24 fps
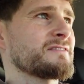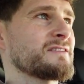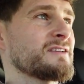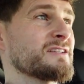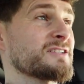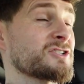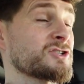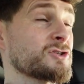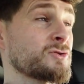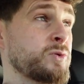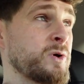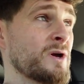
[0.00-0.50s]

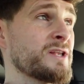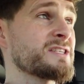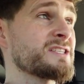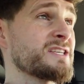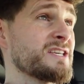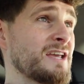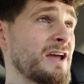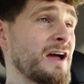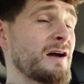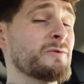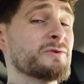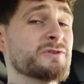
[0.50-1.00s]
it's
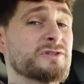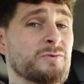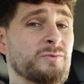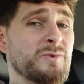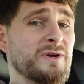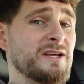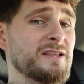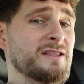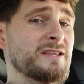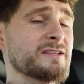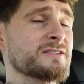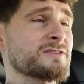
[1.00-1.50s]
20 hours a
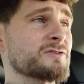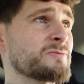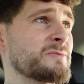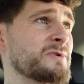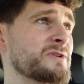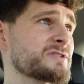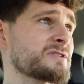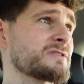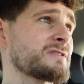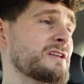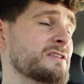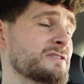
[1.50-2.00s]
week. That's
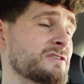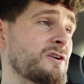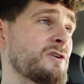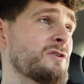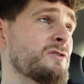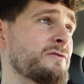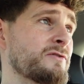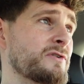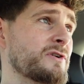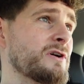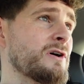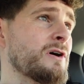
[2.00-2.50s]

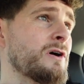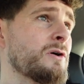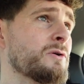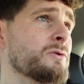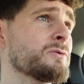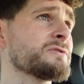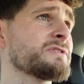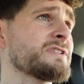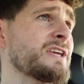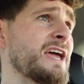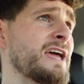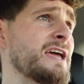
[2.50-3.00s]
over a
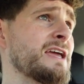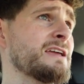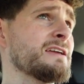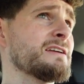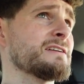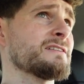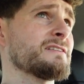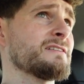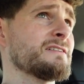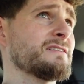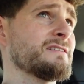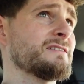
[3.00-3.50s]
whole day
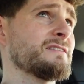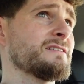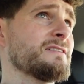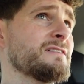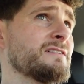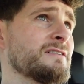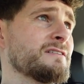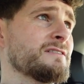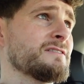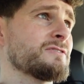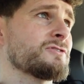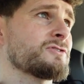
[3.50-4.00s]

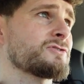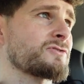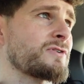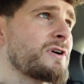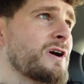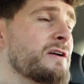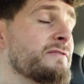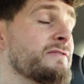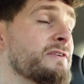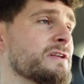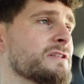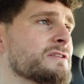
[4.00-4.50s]

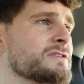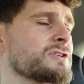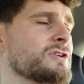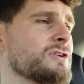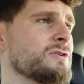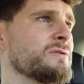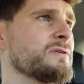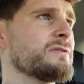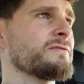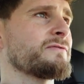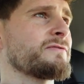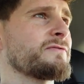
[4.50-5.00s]
driving
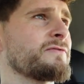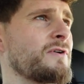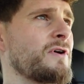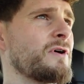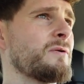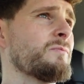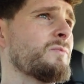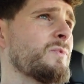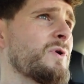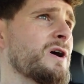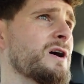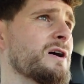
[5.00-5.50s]
to and
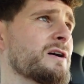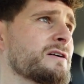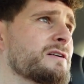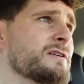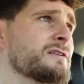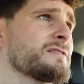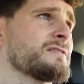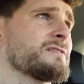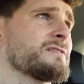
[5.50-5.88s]
from work.